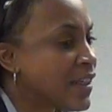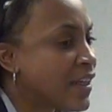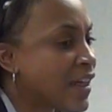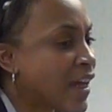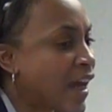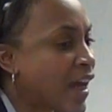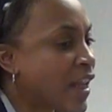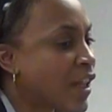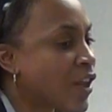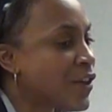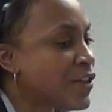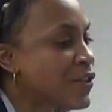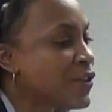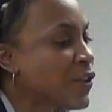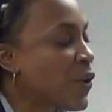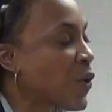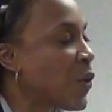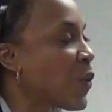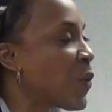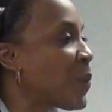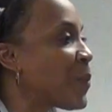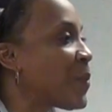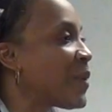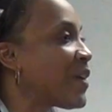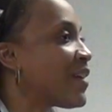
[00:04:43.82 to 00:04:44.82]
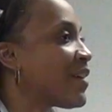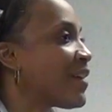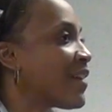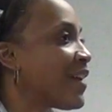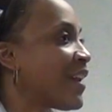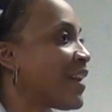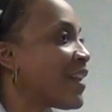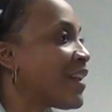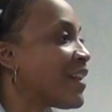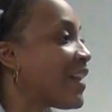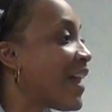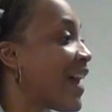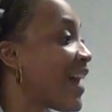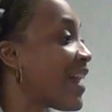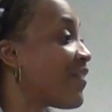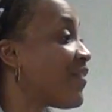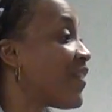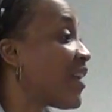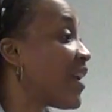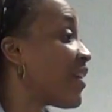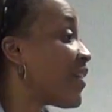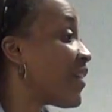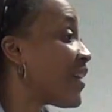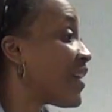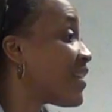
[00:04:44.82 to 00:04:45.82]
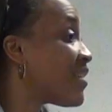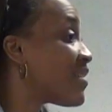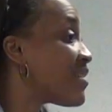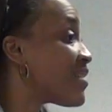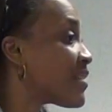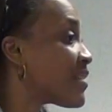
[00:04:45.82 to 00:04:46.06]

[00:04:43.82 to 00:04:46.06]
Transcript: I lost hope in a lot of areas.